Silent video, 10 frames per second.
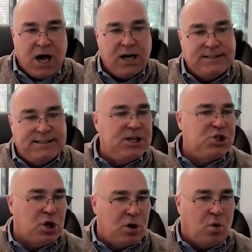
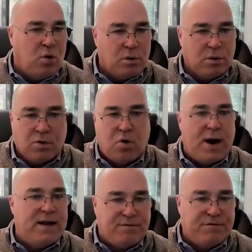additional
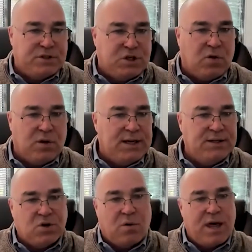credit facility
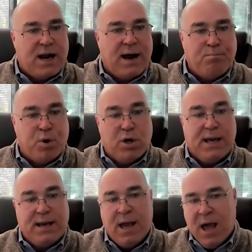so that I'm
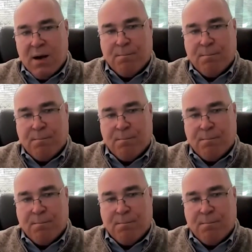putting